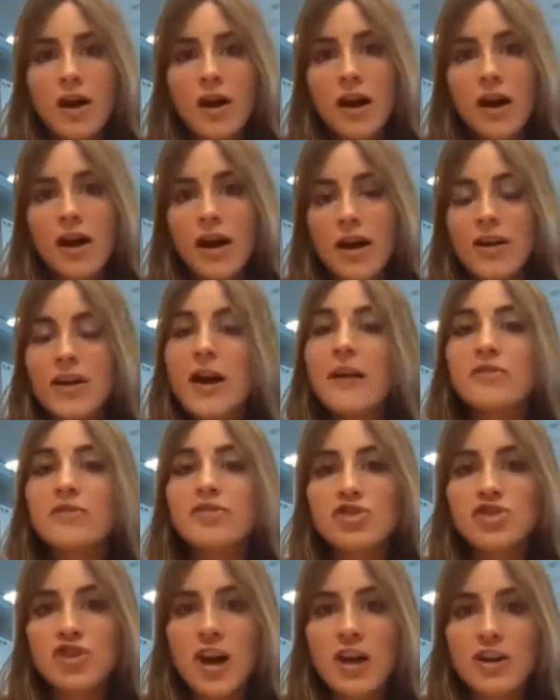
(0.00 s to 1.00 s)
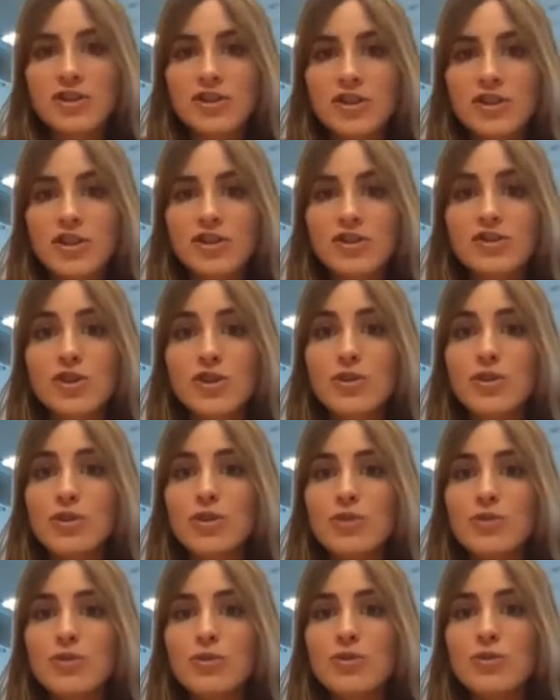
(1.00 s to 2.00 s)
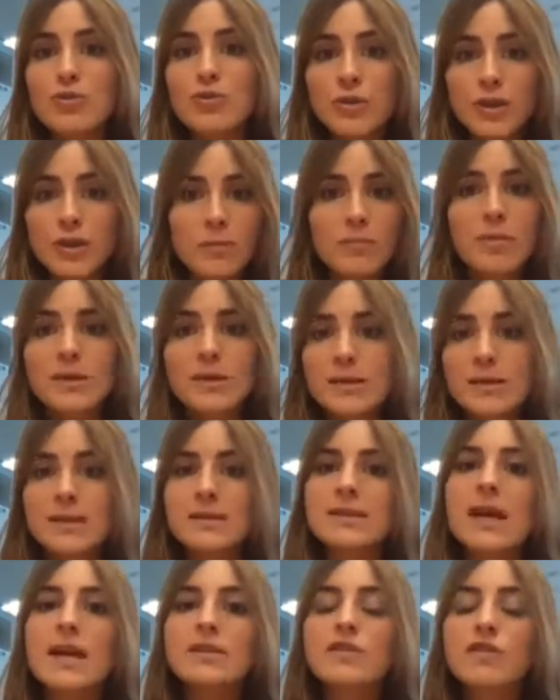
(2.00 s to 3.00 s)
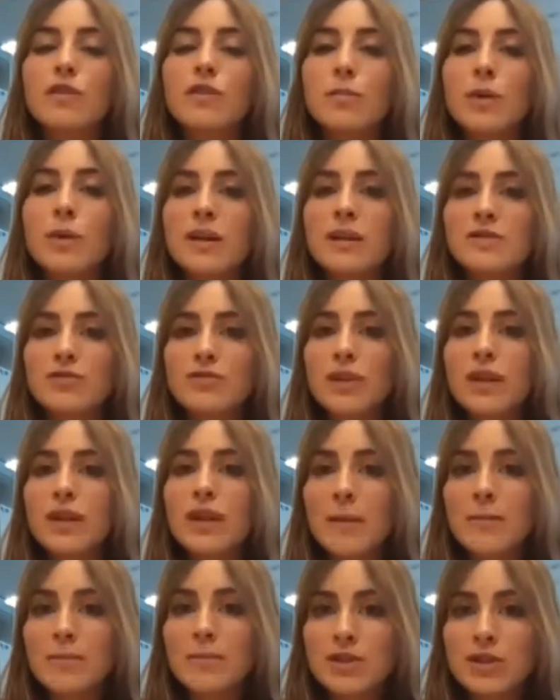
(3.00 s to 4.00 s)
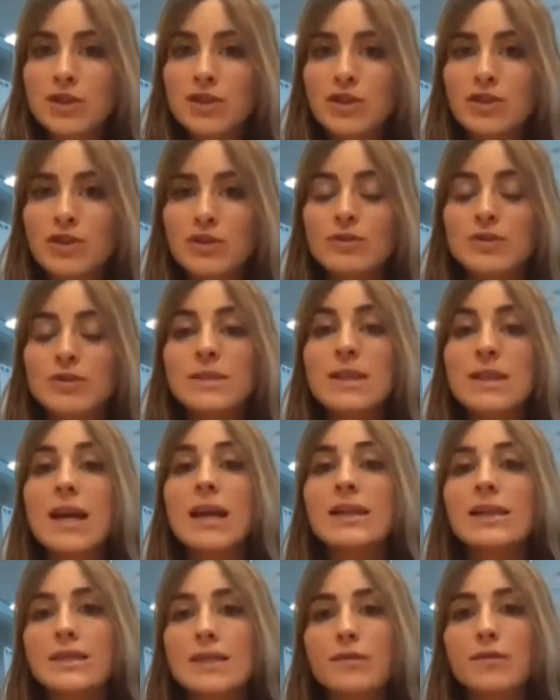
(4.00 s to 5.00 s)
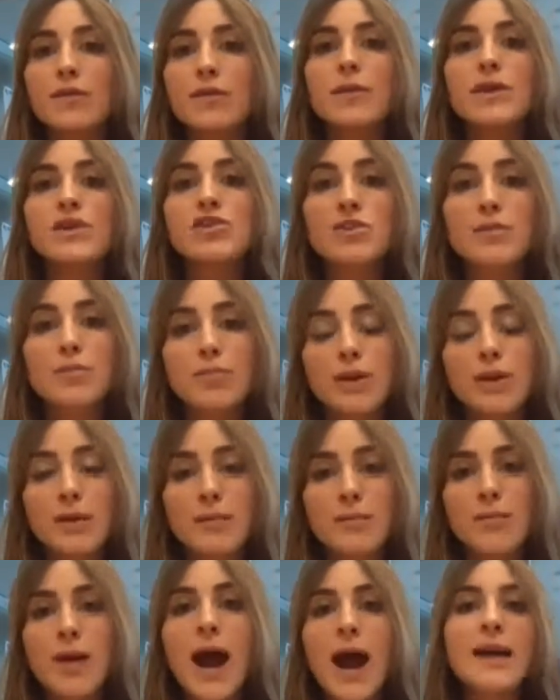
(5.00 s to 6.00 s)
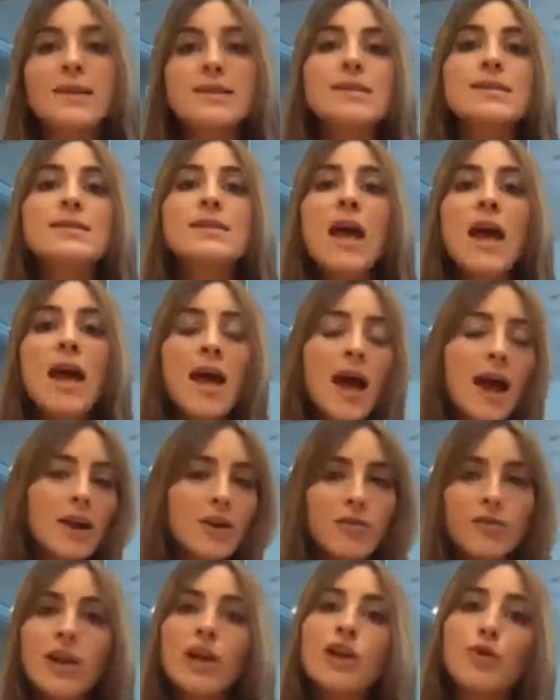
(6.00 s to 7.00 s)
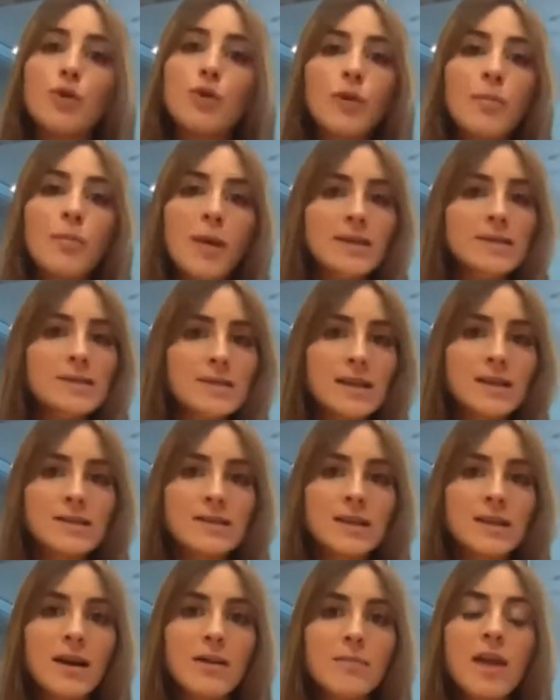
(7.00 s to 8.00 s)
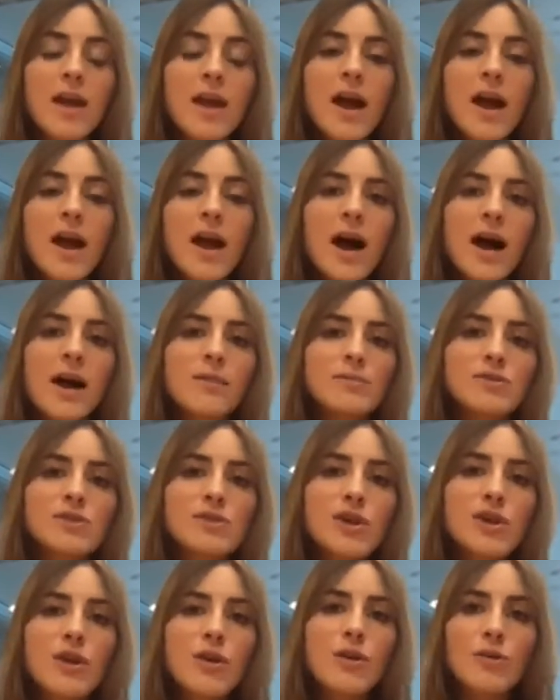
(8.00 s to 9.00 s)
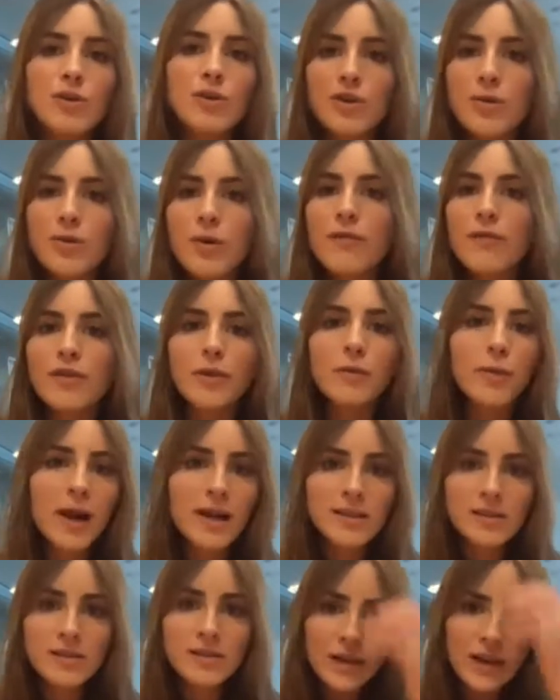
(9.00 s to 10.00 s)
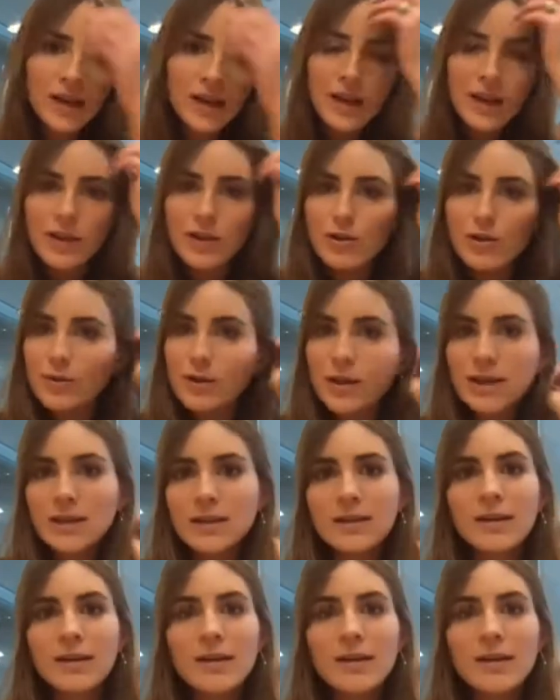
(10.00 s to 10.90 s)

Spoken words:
enough structure so you can be successful, but it's really up to you to take this information and put it in practice and create your best system. So, if you're breastfeeding and you need